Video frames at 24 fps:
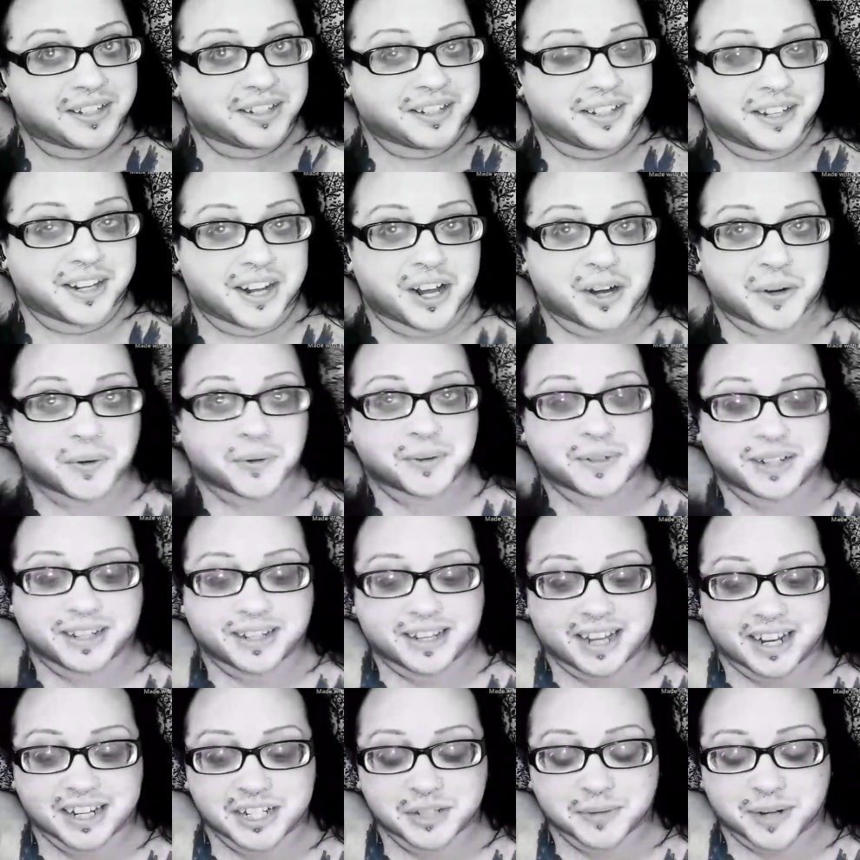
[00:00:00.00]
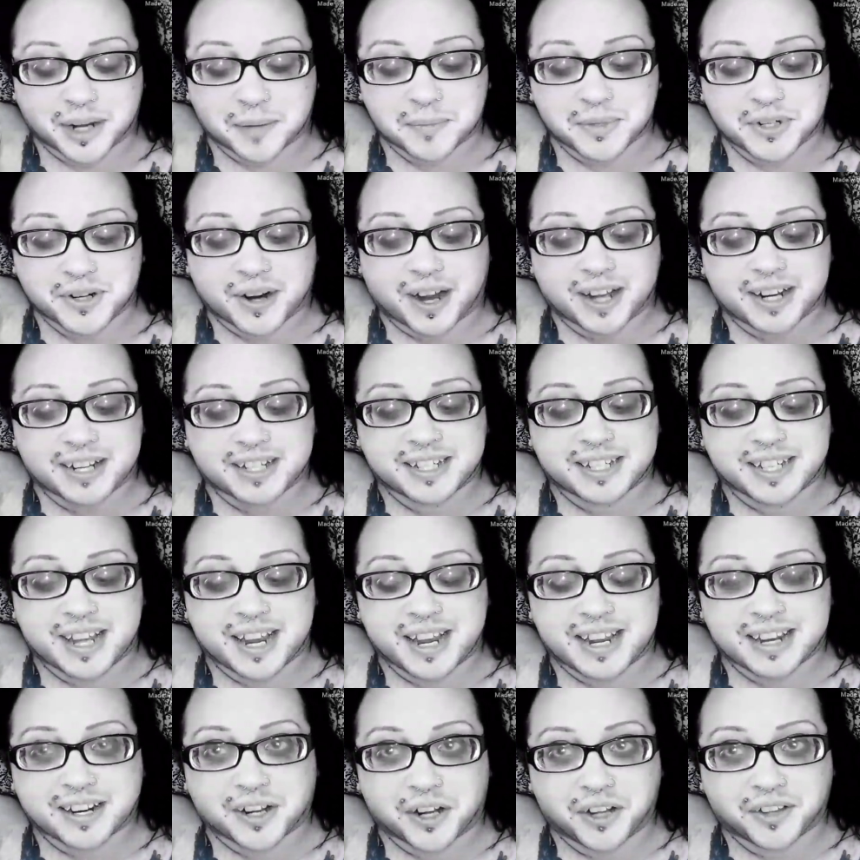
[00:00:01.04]
you know, gets what I'm trying to
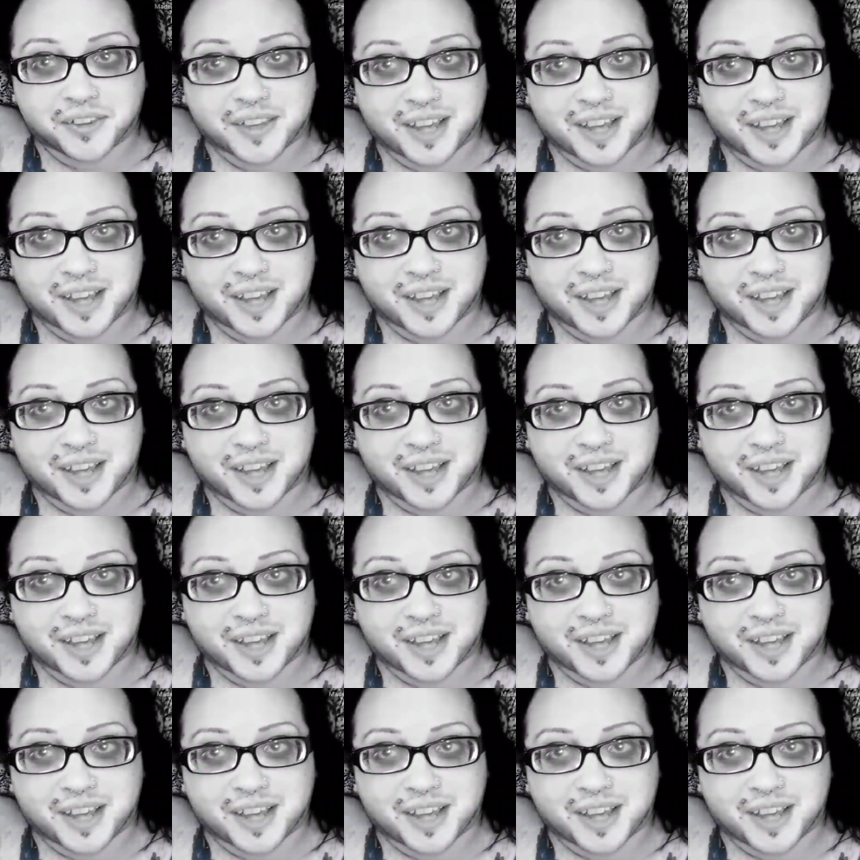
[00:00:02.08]
say and all